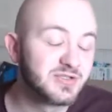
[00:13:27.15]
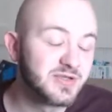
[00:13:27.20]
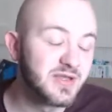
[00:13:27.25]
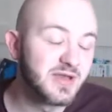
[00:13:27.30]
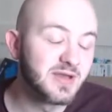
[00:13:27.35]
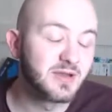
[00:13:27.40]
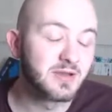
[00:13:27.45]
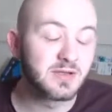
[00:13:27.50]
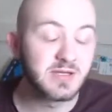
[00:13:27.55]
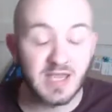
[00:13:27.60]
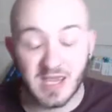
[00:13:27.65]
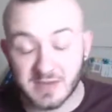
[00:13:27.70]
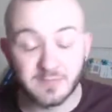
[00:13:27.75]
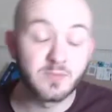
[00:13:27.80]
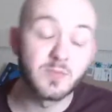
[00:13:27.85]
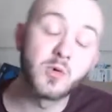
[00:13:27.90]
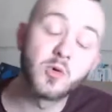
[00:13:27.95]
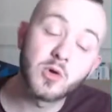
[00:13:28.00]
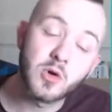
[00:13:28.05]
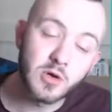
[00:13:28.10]
Then I came
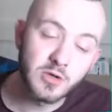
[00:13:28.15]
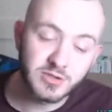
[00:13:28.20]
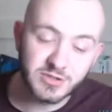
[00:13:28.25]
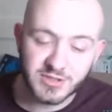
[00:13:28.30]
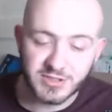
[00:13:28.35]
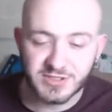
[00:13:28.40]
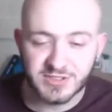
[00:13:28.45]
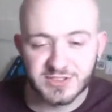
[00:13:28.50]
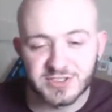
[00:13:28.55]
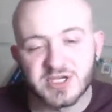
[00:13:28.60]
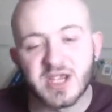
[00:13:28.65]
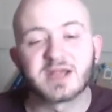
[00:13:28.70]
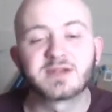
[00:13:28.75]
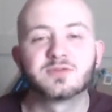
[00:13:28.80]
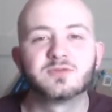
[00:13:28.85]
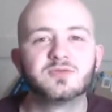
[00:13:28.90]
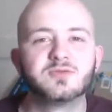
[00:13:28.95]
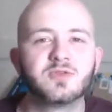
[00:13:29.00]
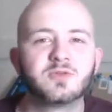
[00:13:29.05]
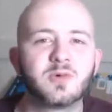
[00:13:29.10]
more conscious, checked
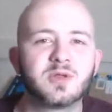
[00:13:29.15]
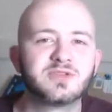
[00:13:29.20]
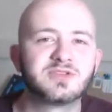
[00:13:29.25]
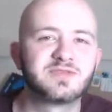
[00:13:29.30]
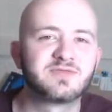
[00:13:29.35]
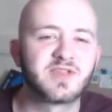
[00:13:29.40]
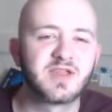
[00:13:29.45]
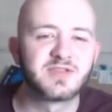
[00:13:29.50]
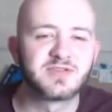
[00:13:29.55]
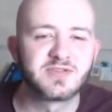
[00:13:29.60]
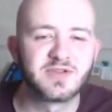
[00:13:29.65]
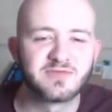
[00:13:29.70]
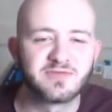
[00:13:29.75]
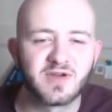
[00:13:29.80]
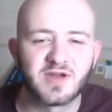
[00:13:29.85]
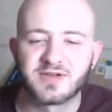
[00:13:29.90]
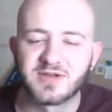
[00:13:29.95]
all the ones I've done so far.